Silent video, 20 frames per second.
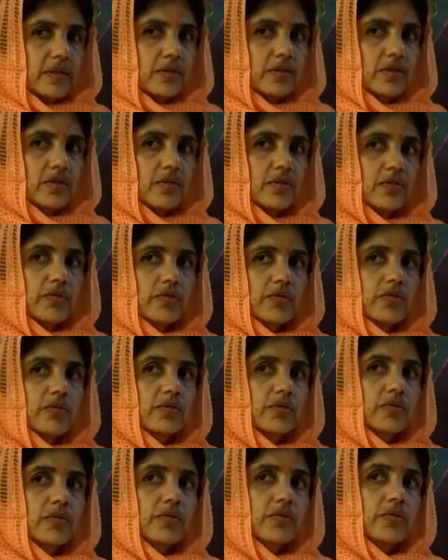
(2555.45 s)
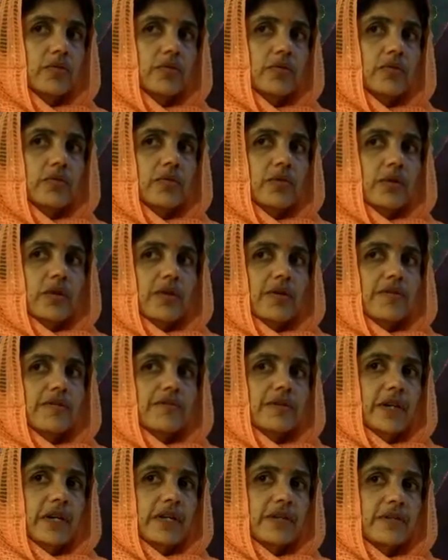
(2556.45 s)
So you, you, you
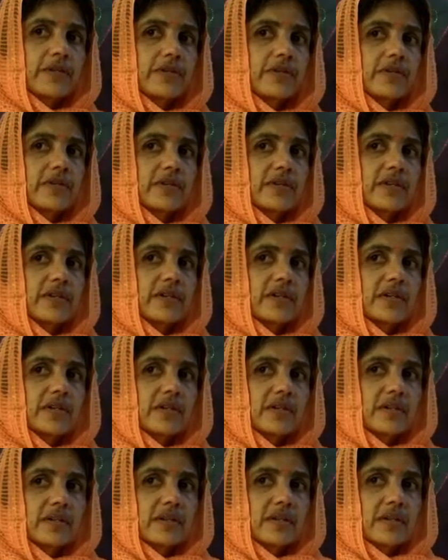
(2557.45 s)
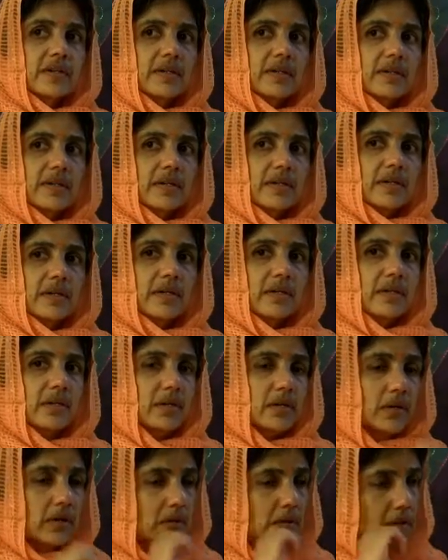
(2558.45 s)
first
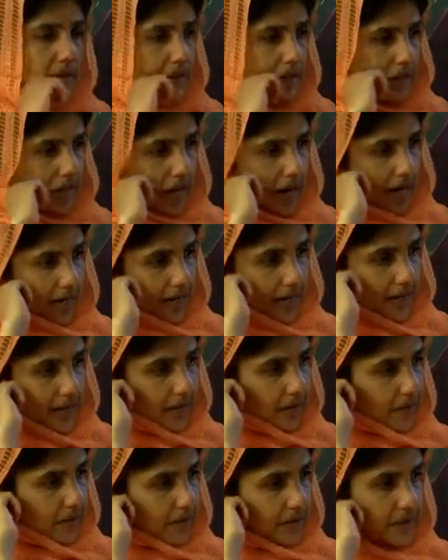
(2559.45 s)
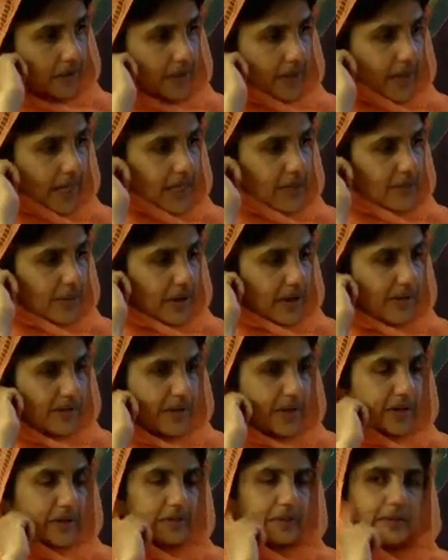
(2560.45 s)
look at everything as
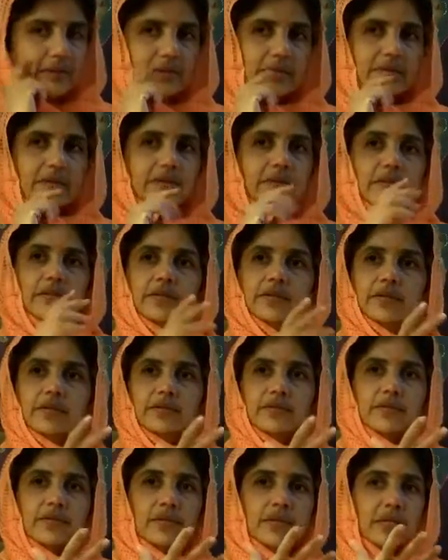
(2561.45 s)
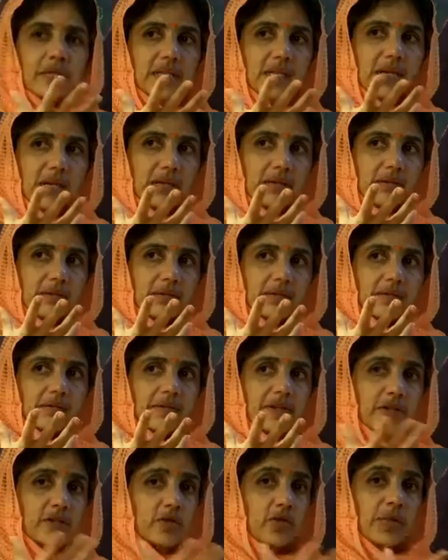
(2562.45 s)
Bhagavan. You know, you see that.
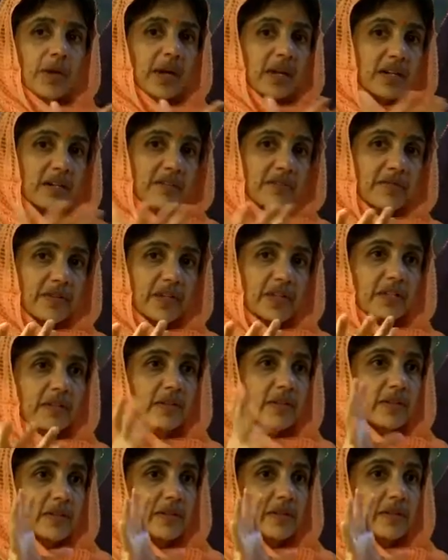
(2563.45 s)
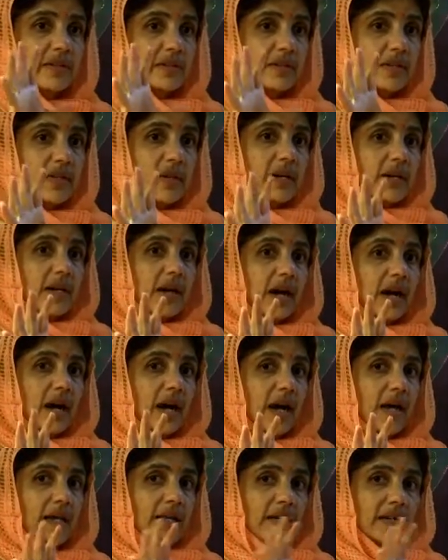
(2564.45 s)
First you make a difference. This is
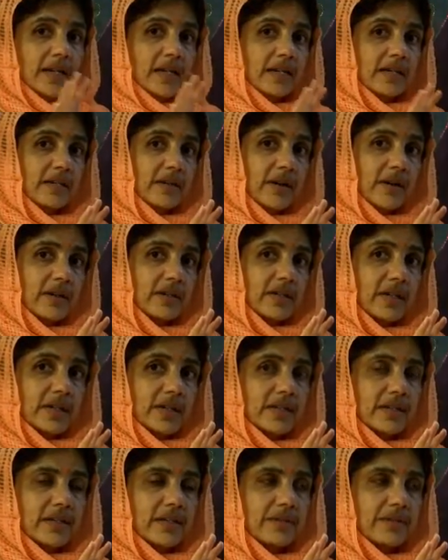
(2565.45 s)
I and not I.